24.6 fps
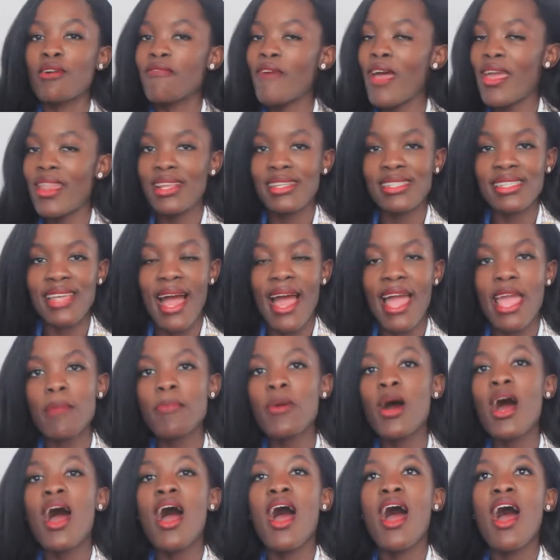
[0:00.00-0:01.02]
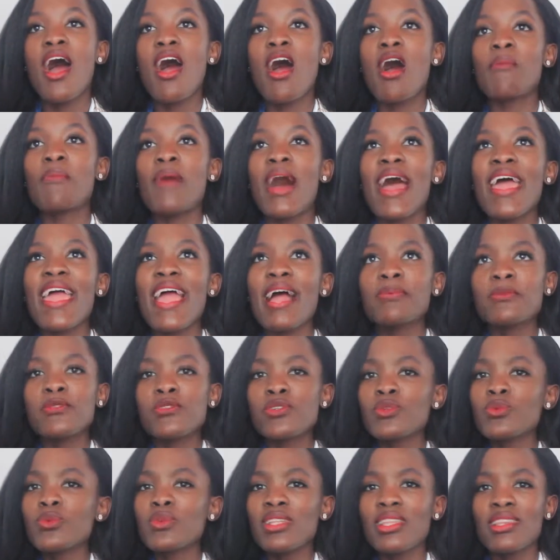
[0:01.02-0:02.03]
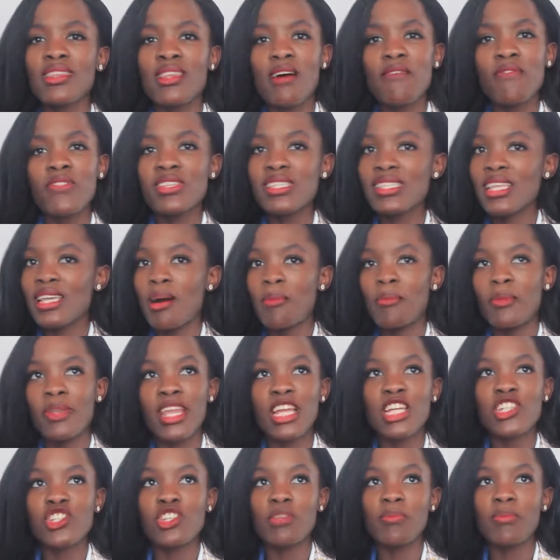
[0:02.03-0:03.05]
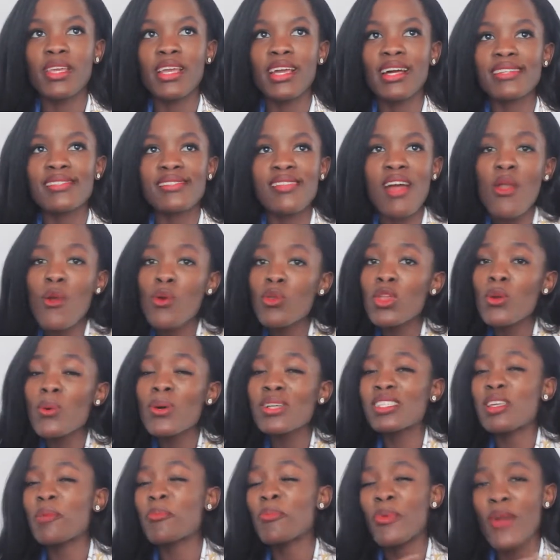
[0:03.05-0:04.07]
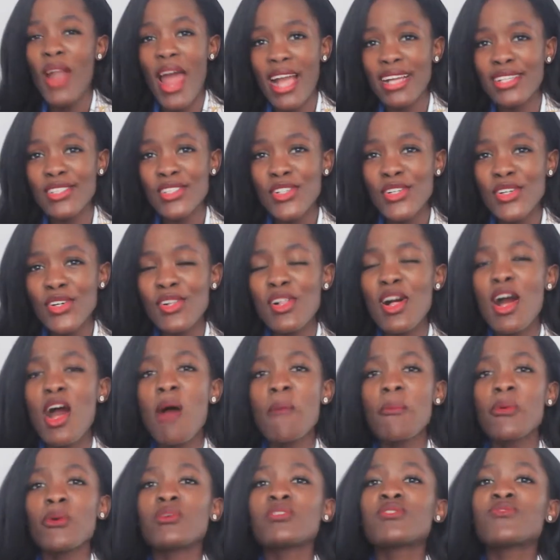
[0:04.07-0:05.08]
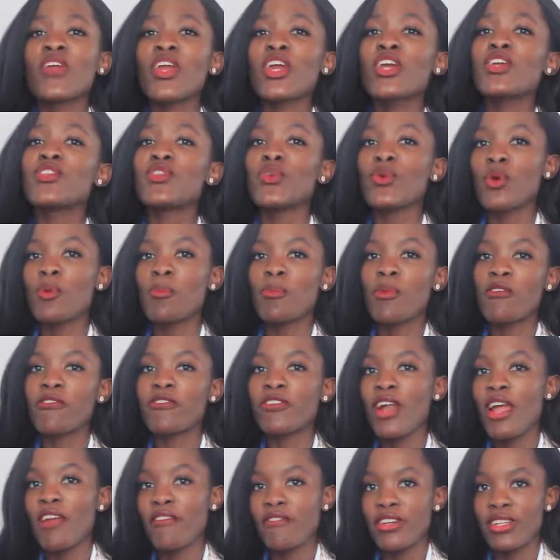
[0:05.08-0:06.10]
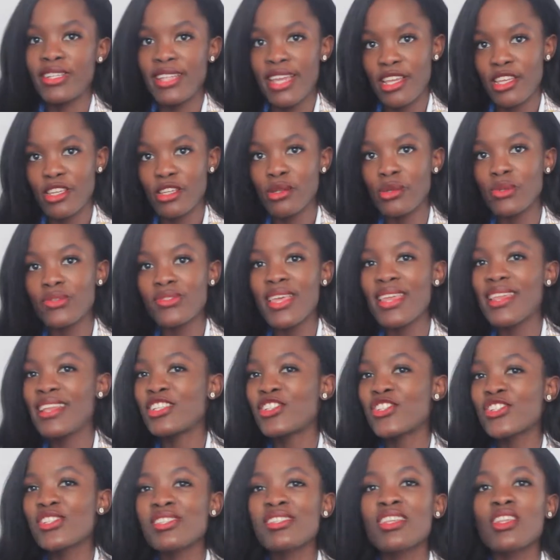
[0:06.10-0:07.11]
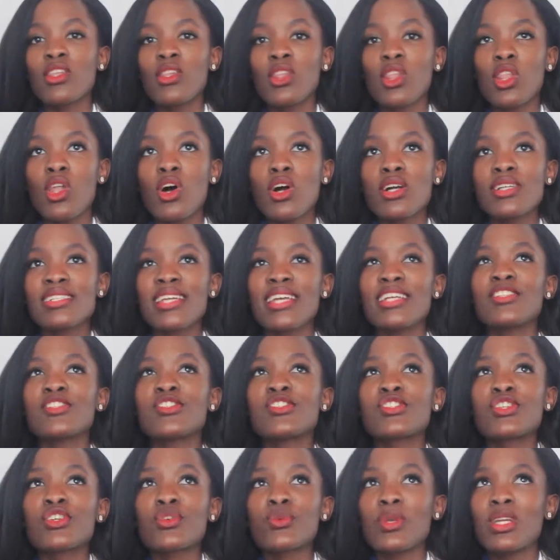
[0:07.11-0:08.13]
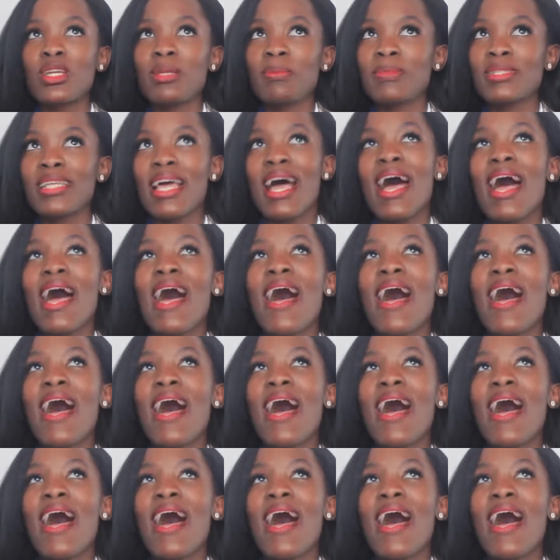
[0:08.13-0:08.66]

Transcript: of any type. I absolutely really love this combination because not only was it practical, but it was very doable for everyday use, and it just looked and screamed